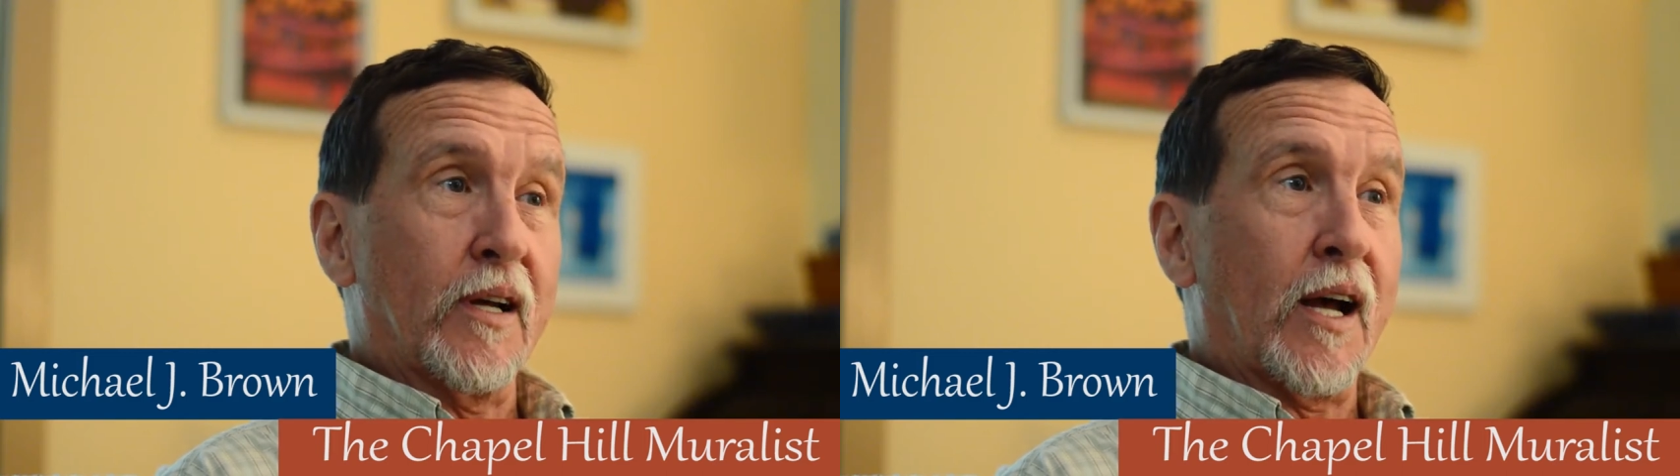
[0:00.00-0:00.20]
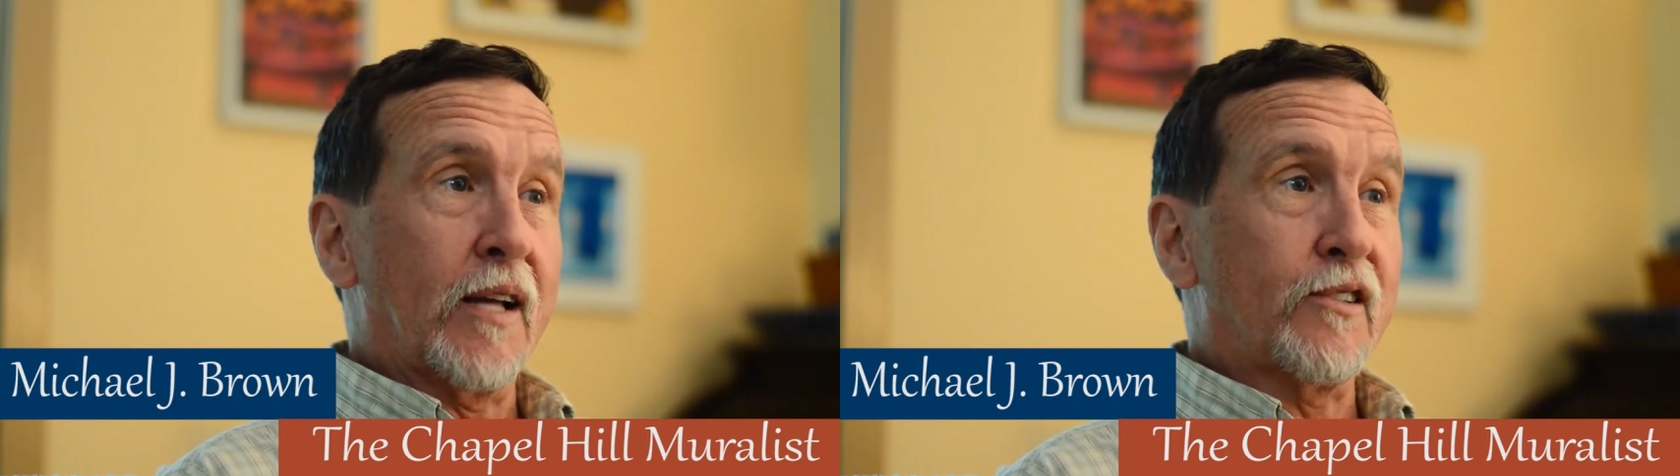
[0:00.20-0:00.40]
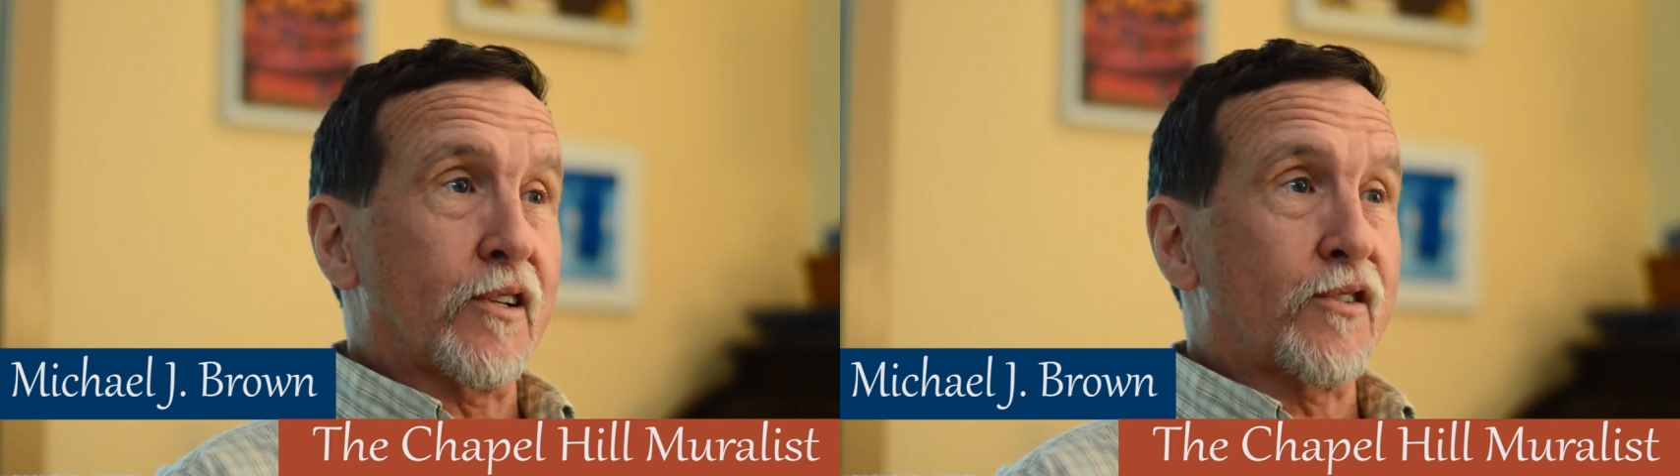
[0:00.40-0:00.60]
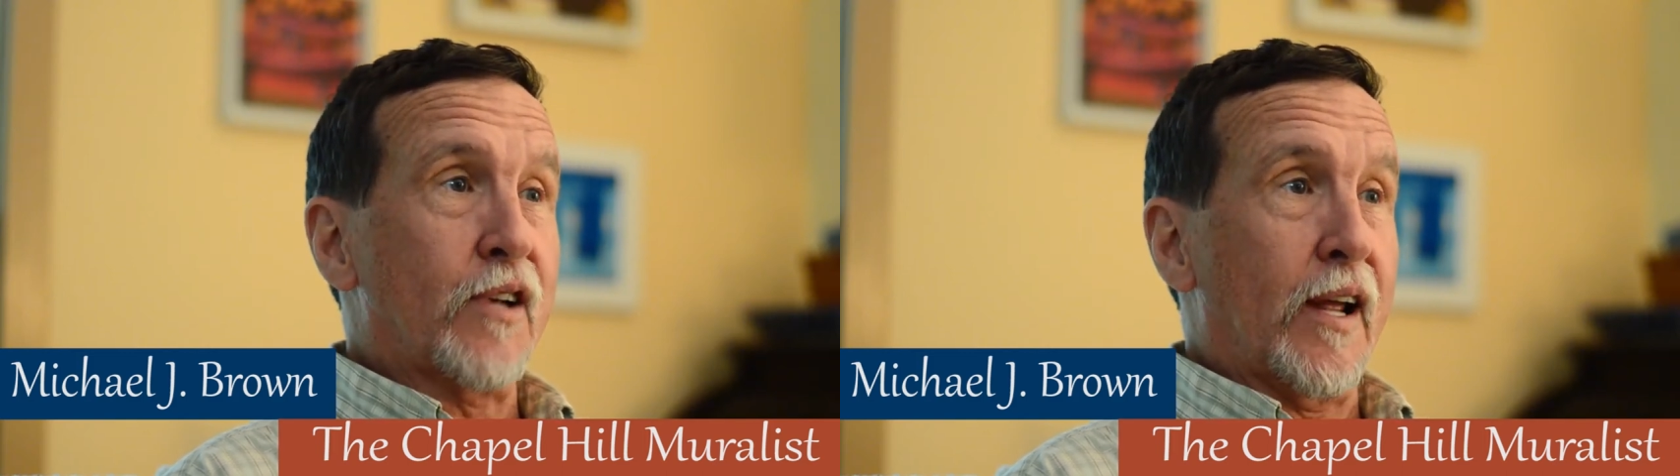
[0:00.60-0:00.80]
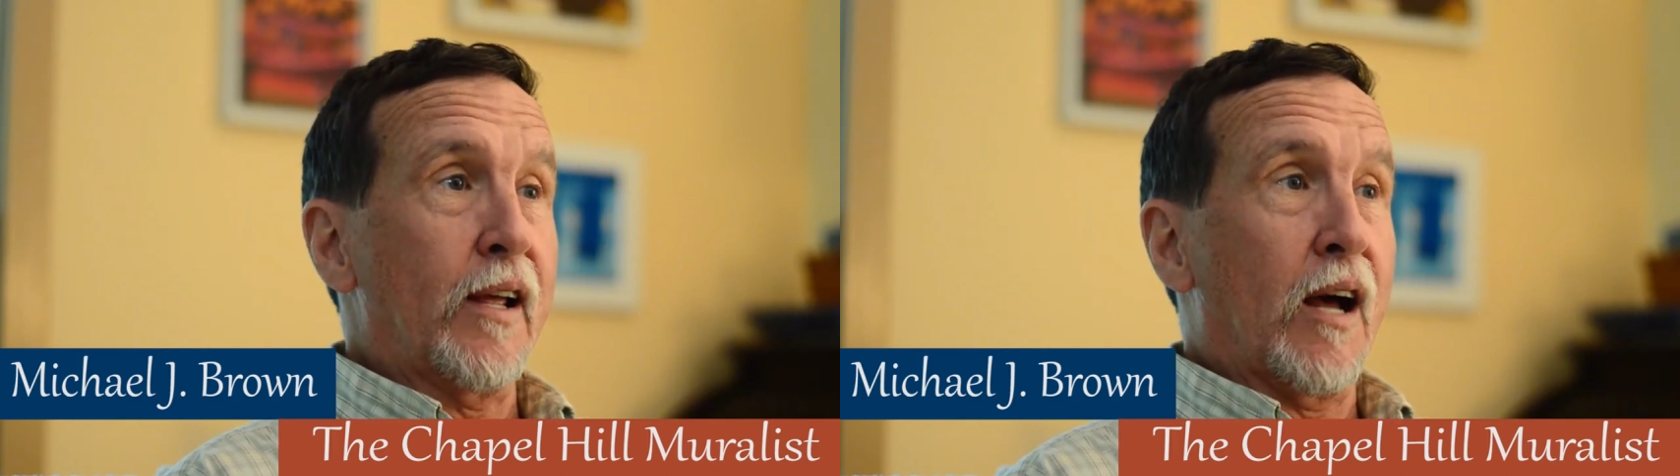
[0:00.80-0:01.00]
I just
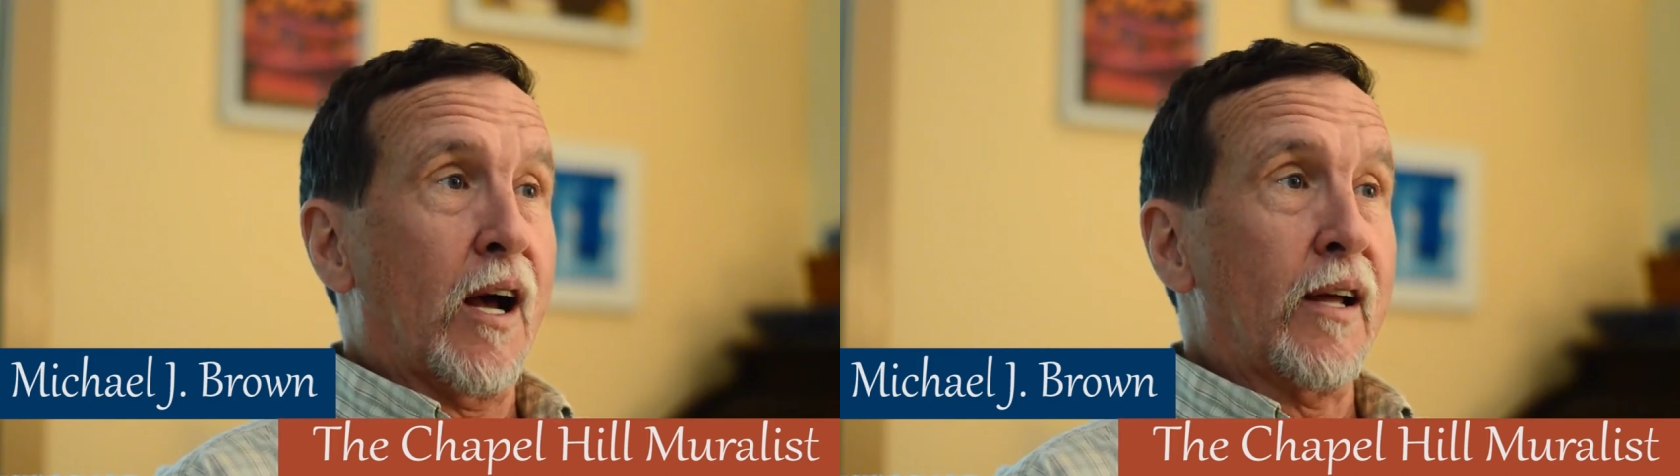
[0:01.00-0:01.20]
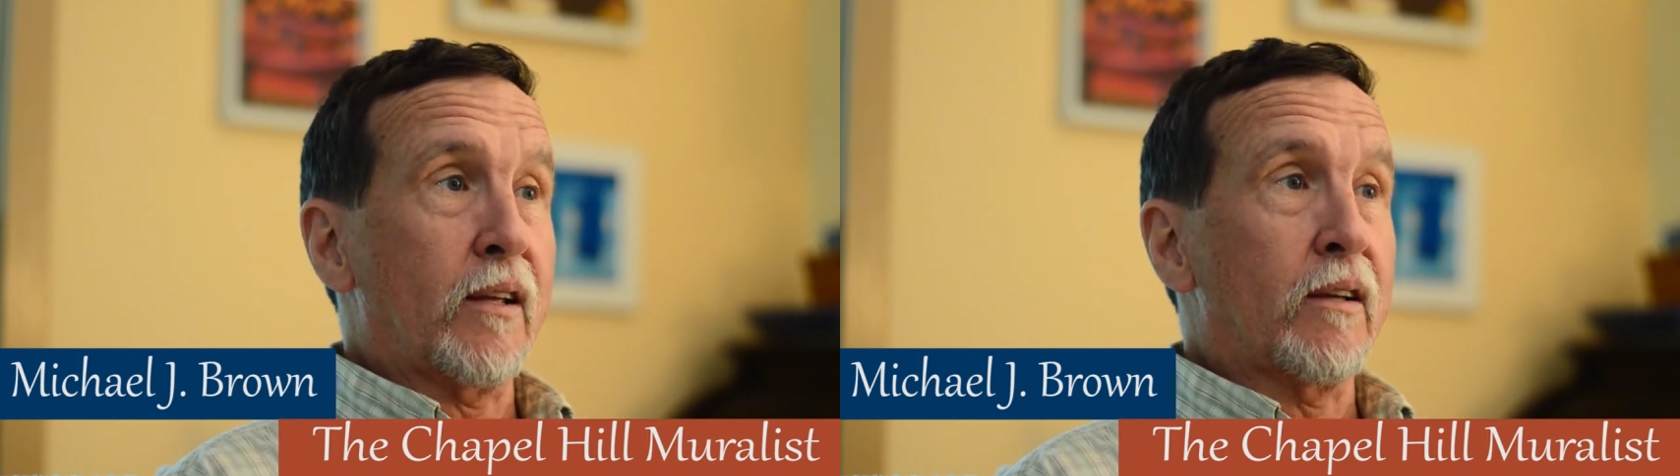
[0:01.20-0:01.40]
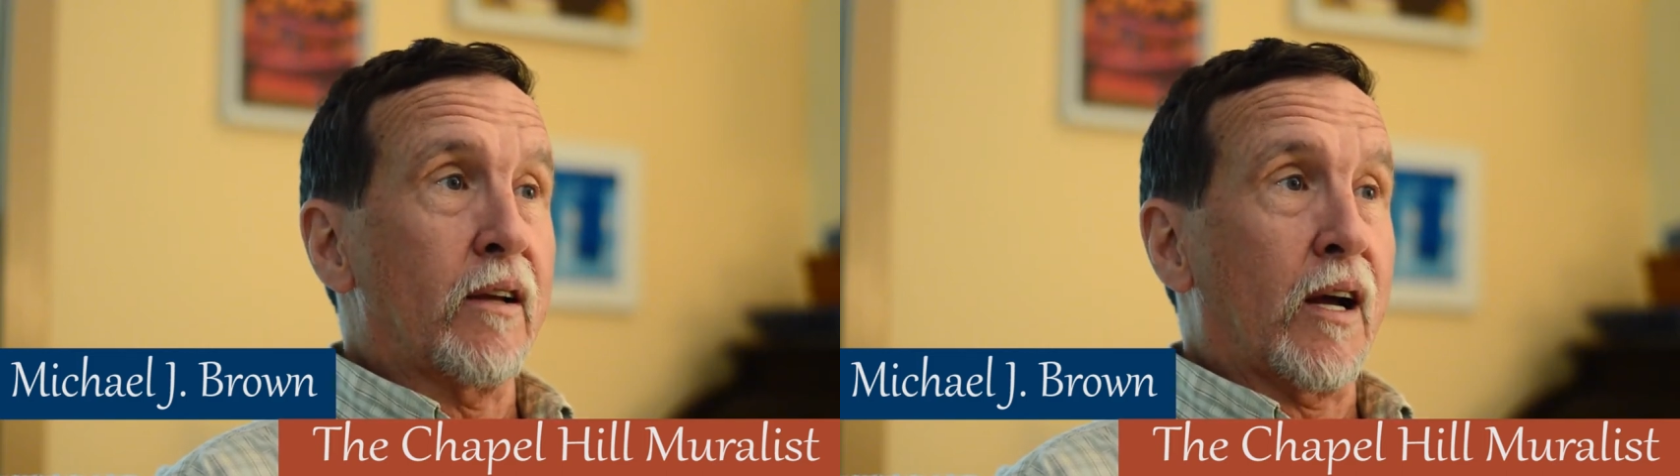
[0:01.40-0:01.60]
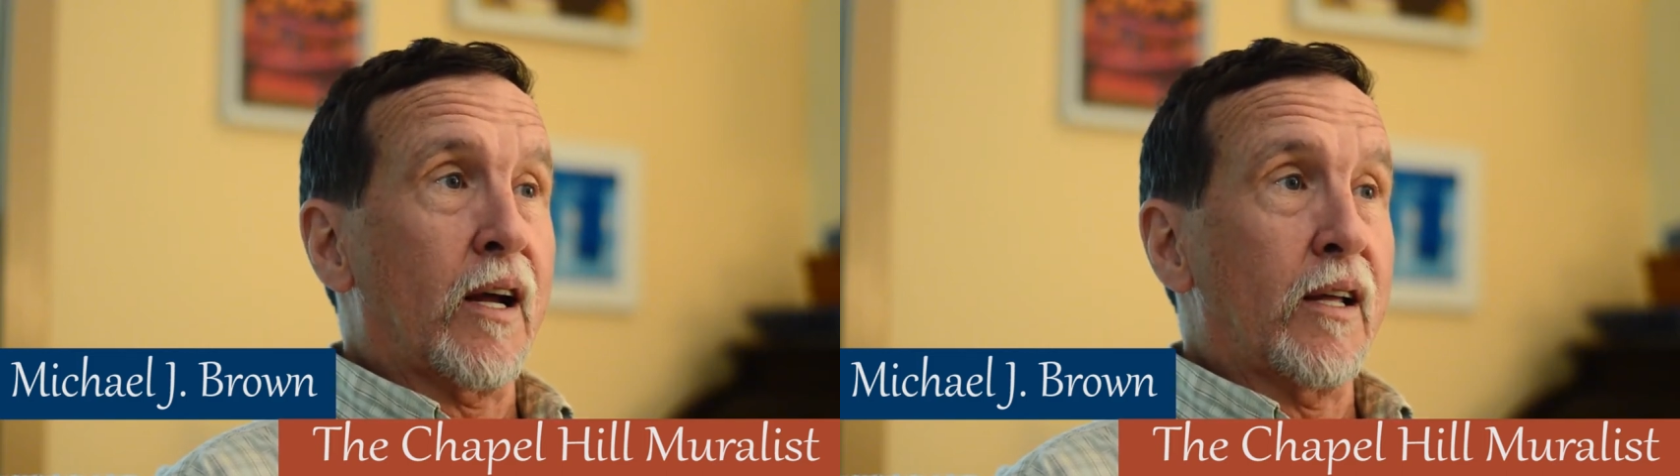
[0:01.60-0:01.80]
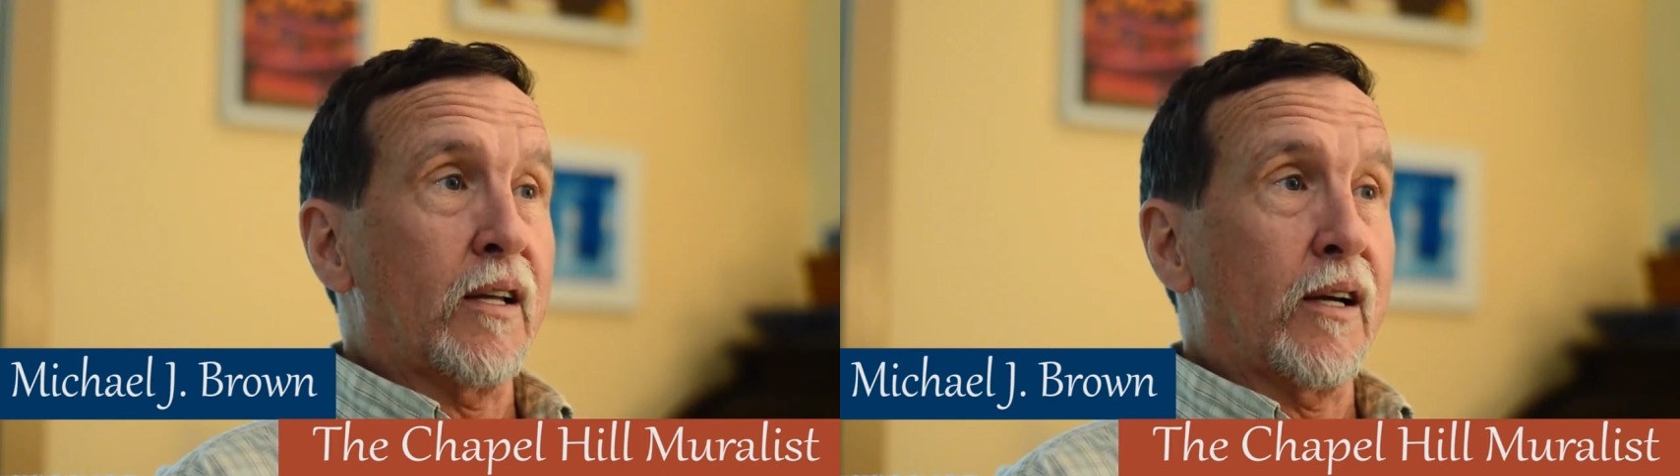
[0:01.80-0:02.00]
say I
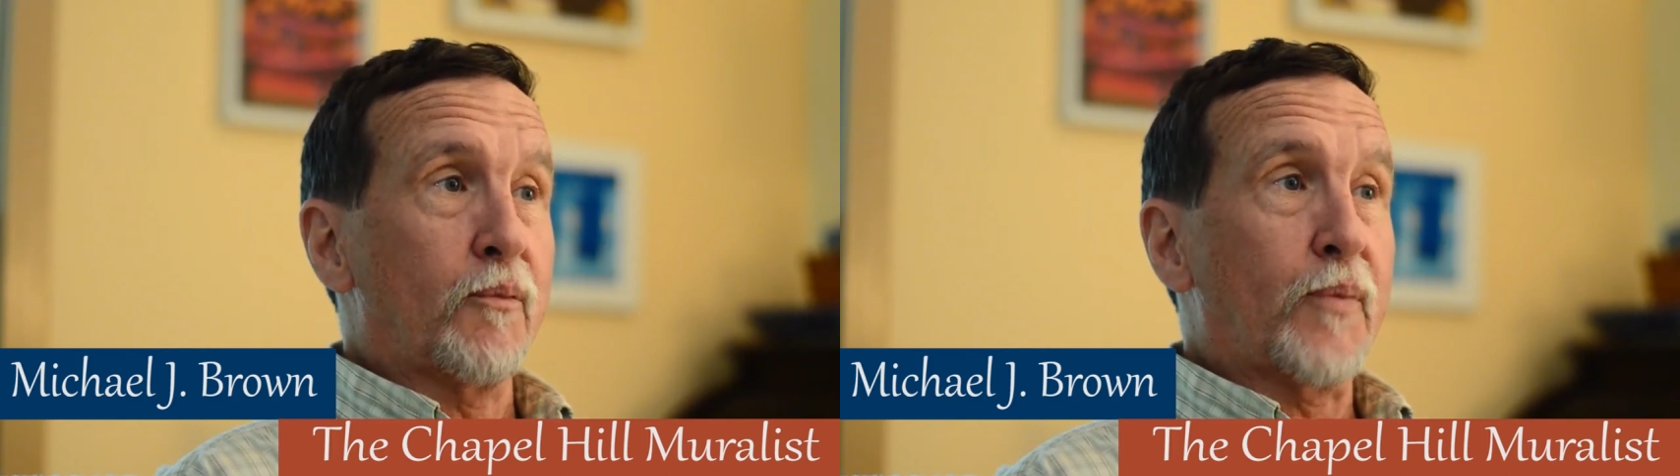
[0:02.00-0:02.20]
I uh,